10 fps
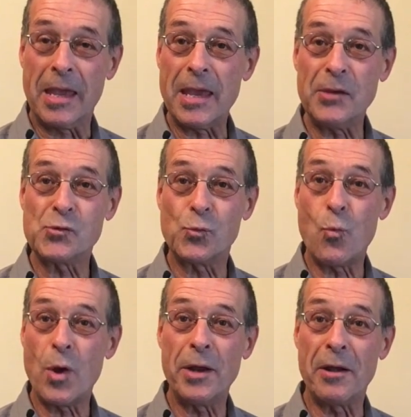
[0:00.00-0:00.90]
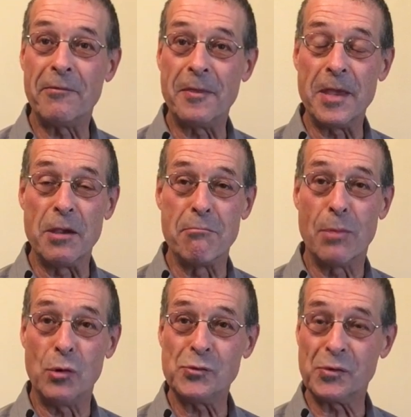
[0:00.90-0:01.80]
It's one of the
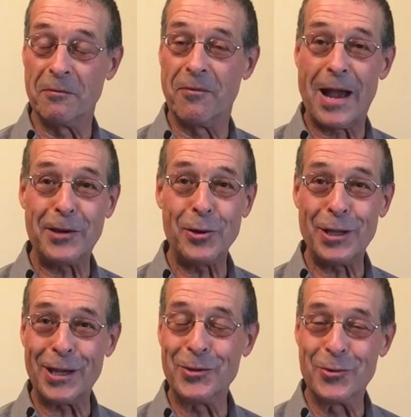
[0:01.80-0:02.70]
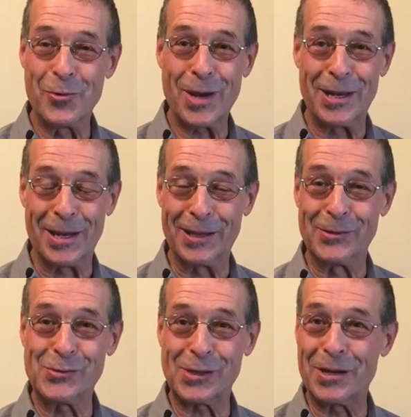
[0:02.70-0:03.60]
most vital
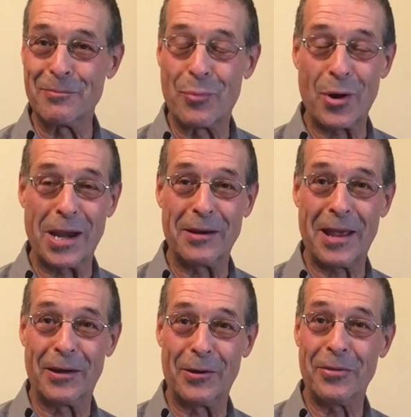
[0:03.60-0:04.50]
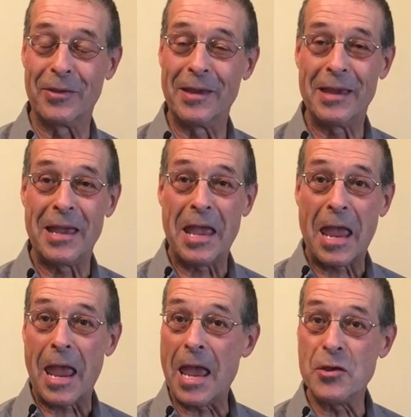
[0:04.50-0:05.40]
ingredients in brain health,
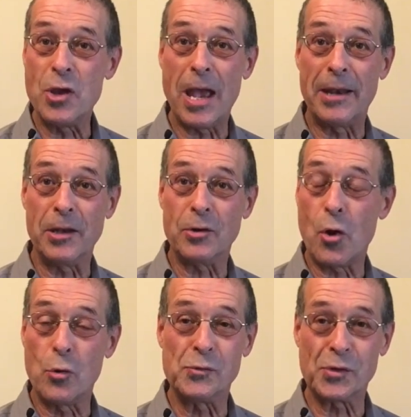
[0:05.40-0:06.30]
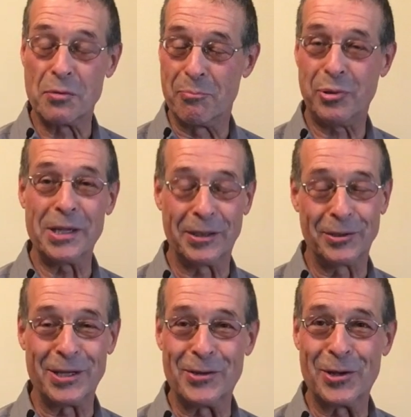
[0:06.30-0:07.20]
and yet it goes
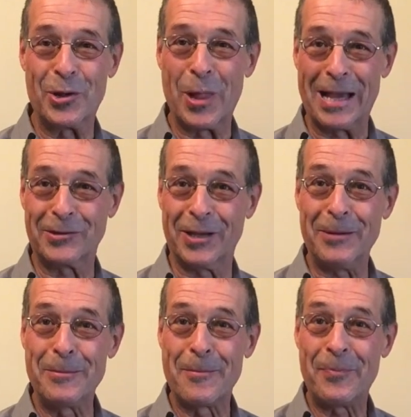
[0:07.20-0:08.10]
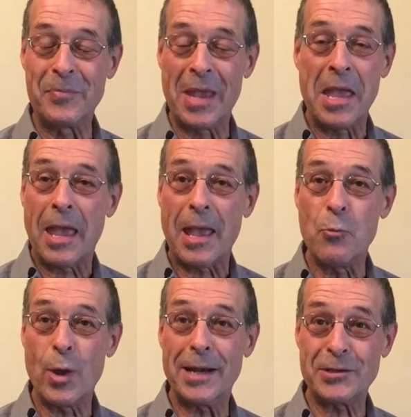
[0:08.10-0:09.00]
completely neglected.
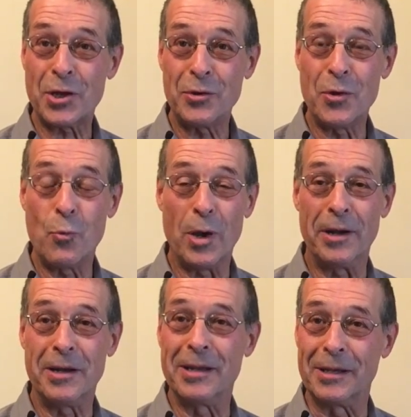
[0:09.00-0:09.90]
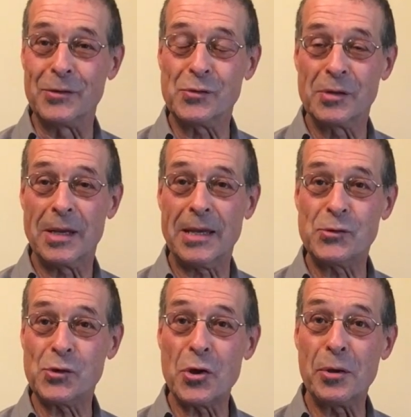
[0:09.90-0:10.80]
And when I tell you what it is,
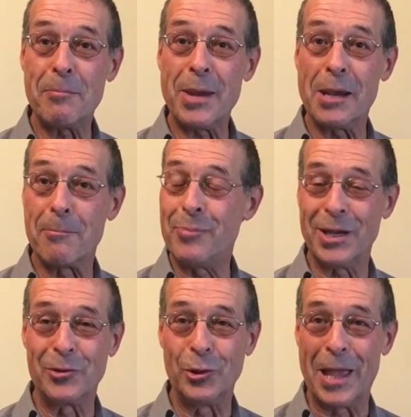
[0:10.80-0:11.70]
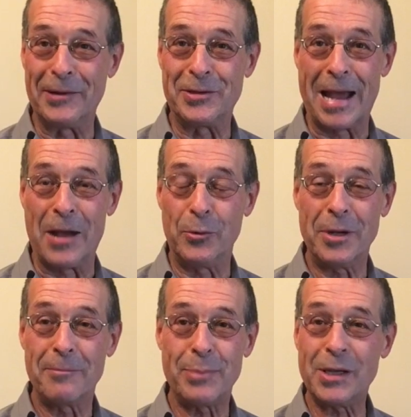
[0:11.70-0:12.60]
it's going to be a big letdown
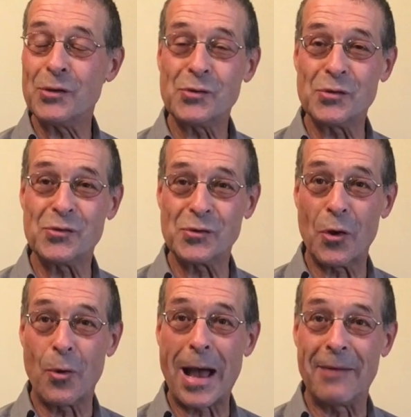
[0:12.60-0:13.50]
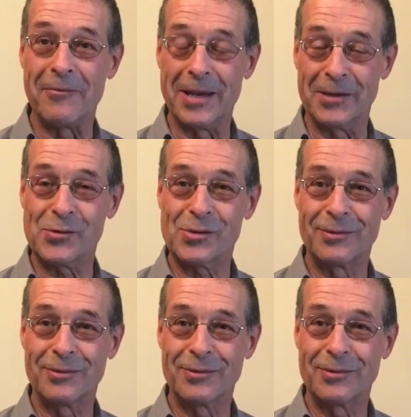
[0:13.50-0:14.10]
because it's so obvious.